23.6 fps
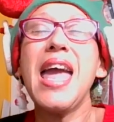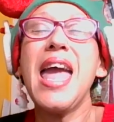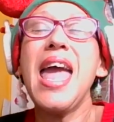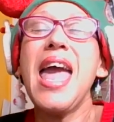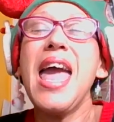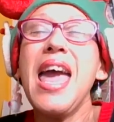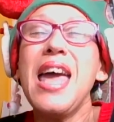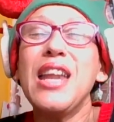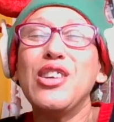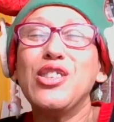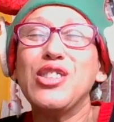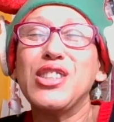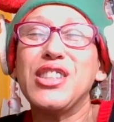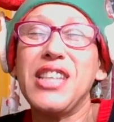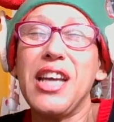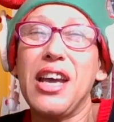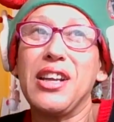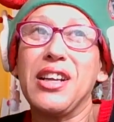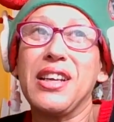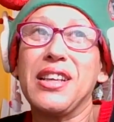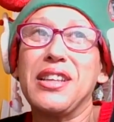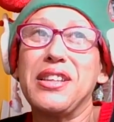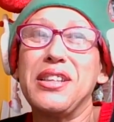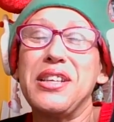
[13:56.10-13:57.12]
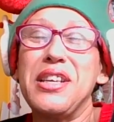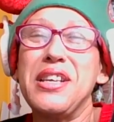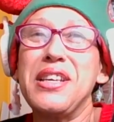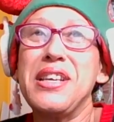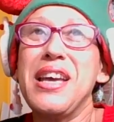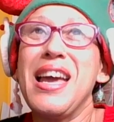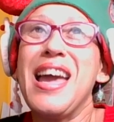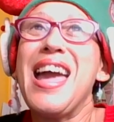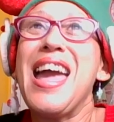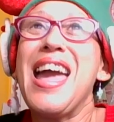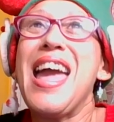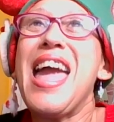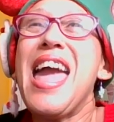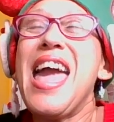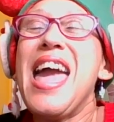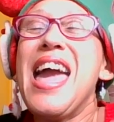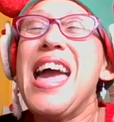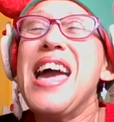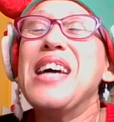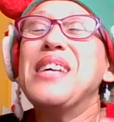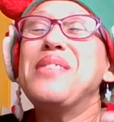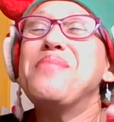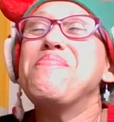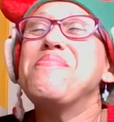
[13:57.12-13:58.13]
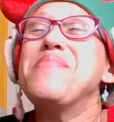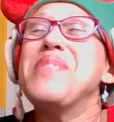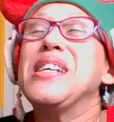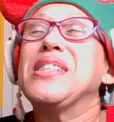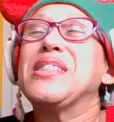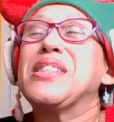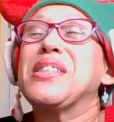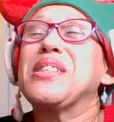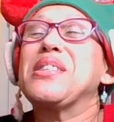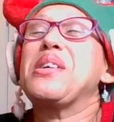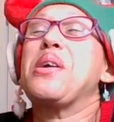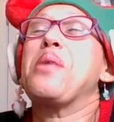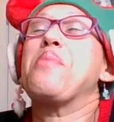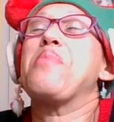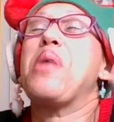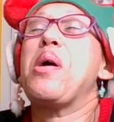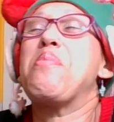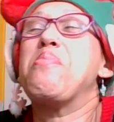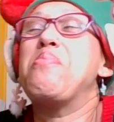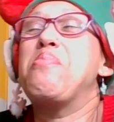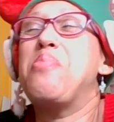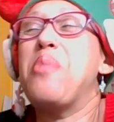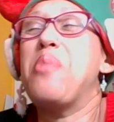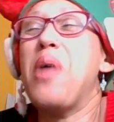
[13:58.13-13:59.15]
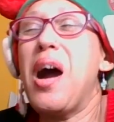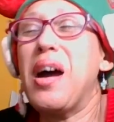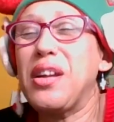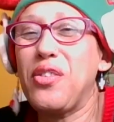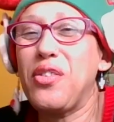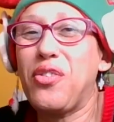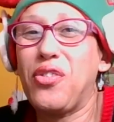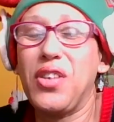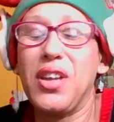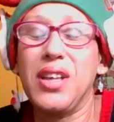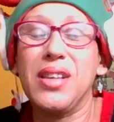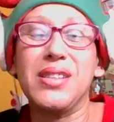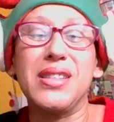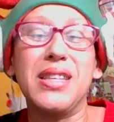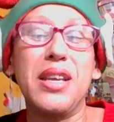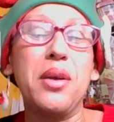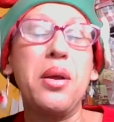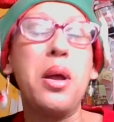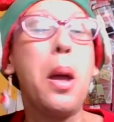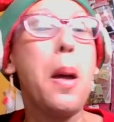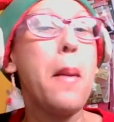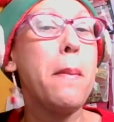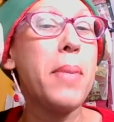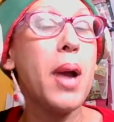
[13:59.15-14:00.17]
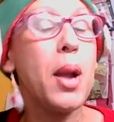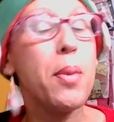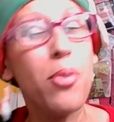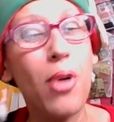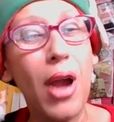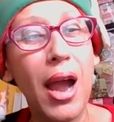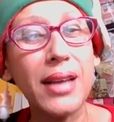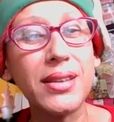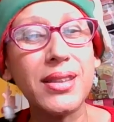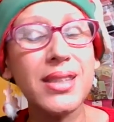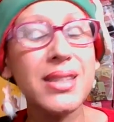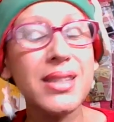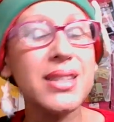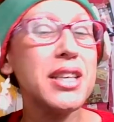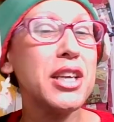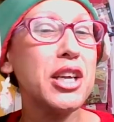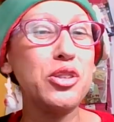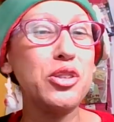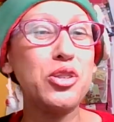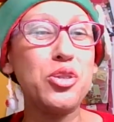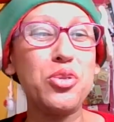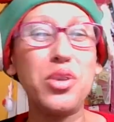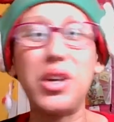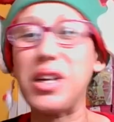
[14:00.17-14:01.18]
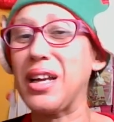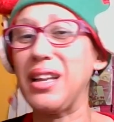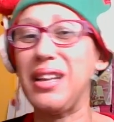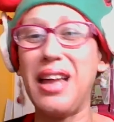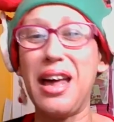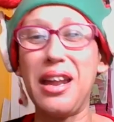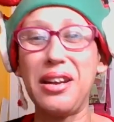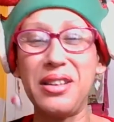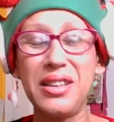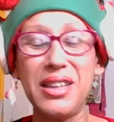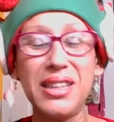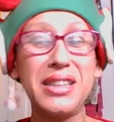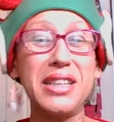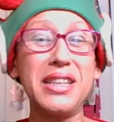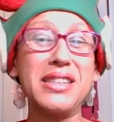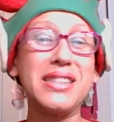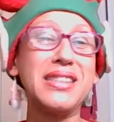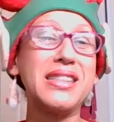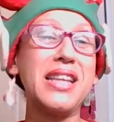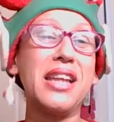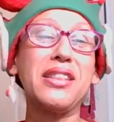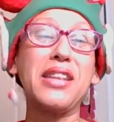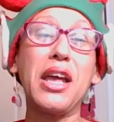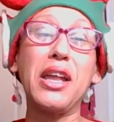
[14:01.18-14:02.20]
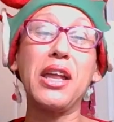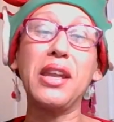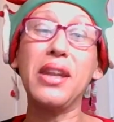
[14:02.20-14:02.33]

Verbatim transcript: energetically and mentally, and my body feels it by practicing and doing a lot of the things that they